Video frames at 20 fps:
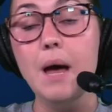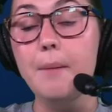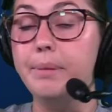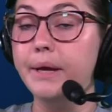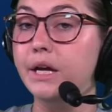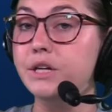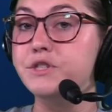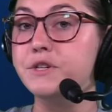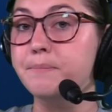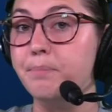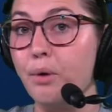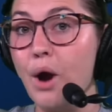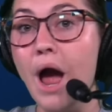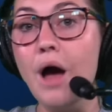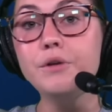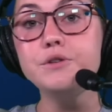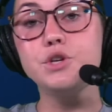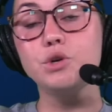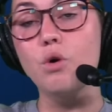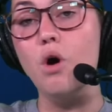Because the
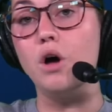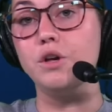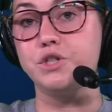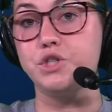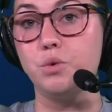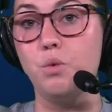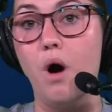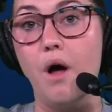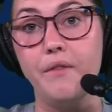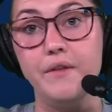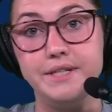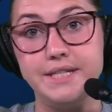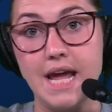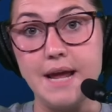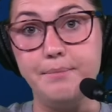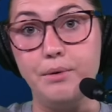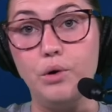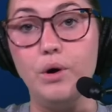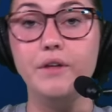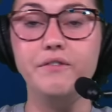Browns are also on the
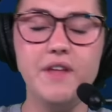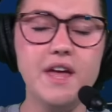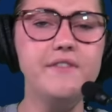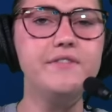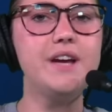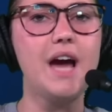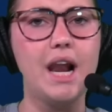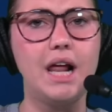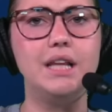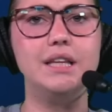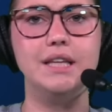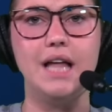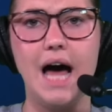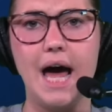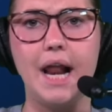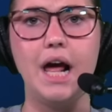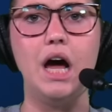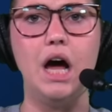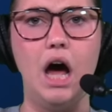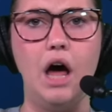table, and they've got a
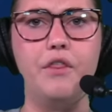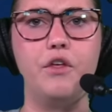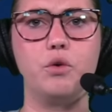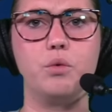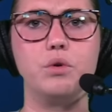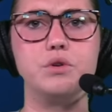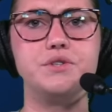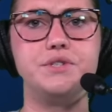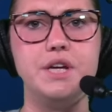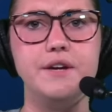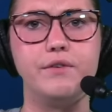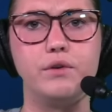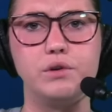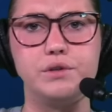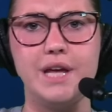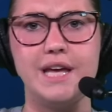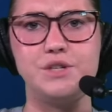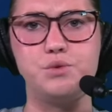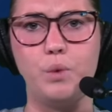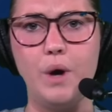lot of other receivers
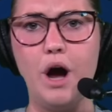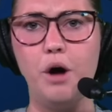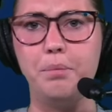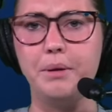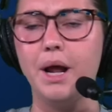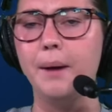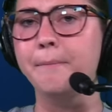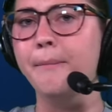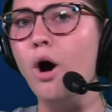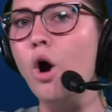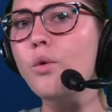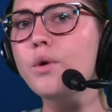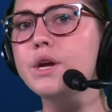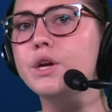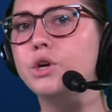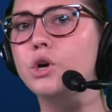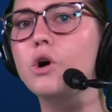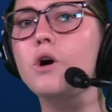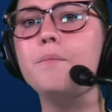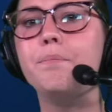as well, but Amari
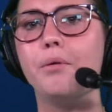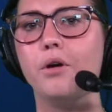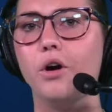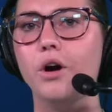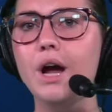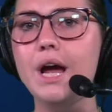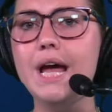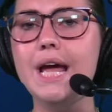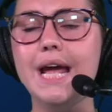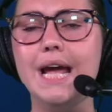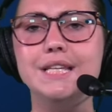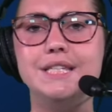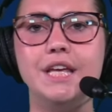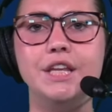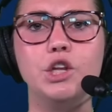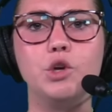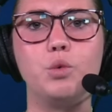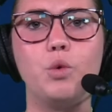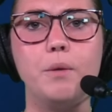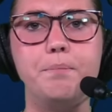Cooper is
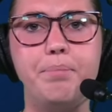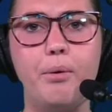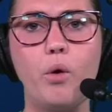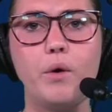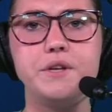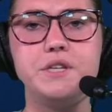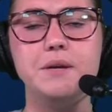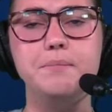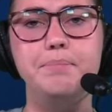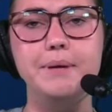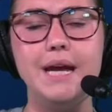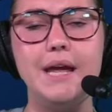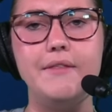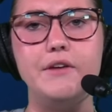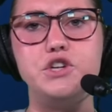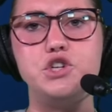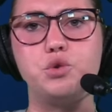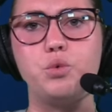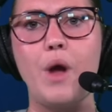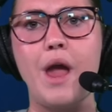in the report to be in the
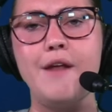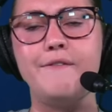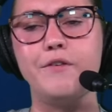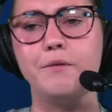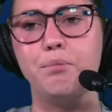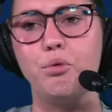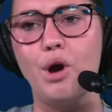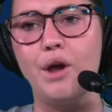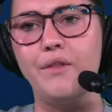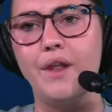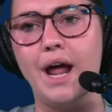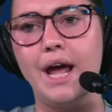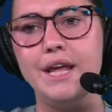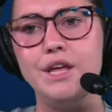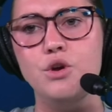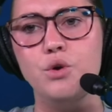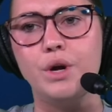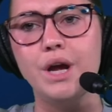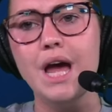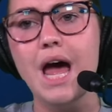trade for Brandon
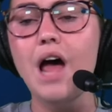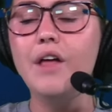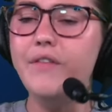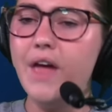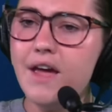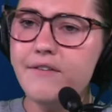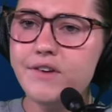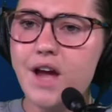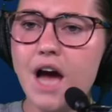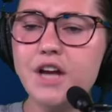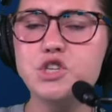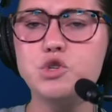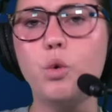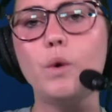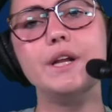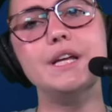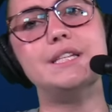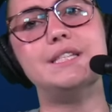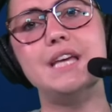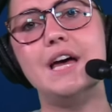Aiyuk. They've got
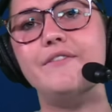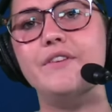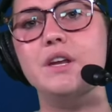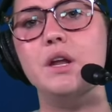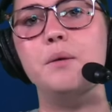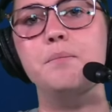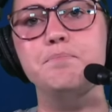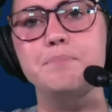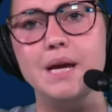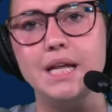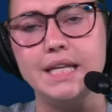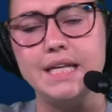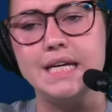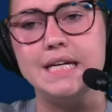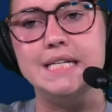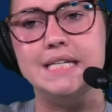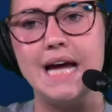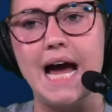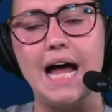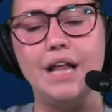$27
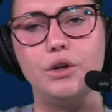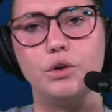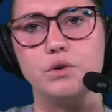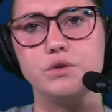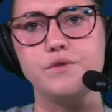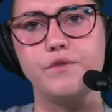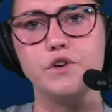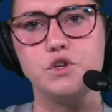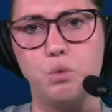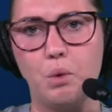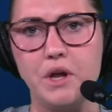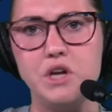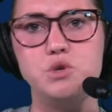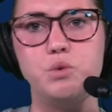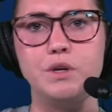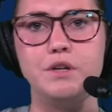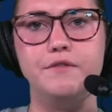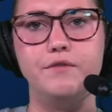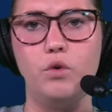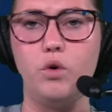million for
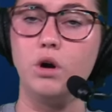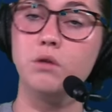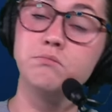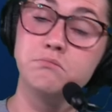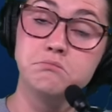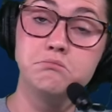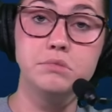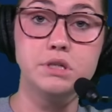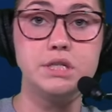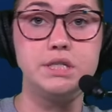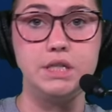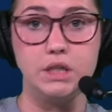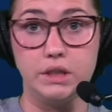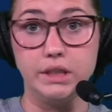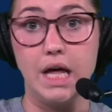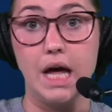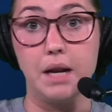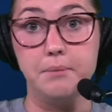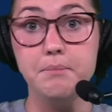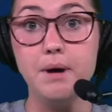2024. It's still a
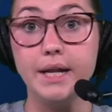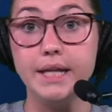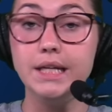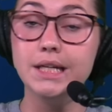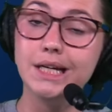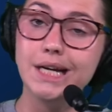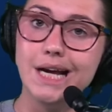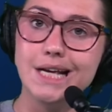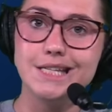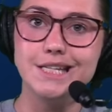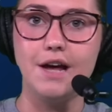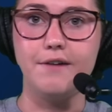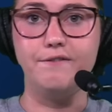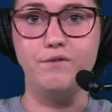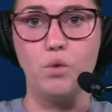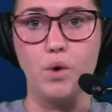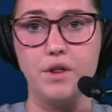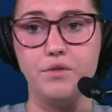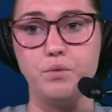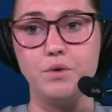lot of money. It's not
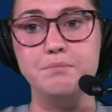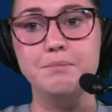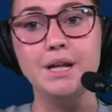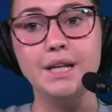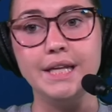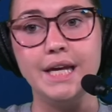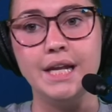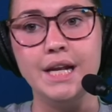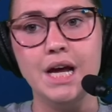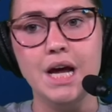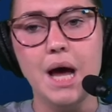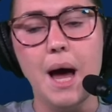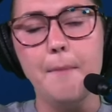$43 million.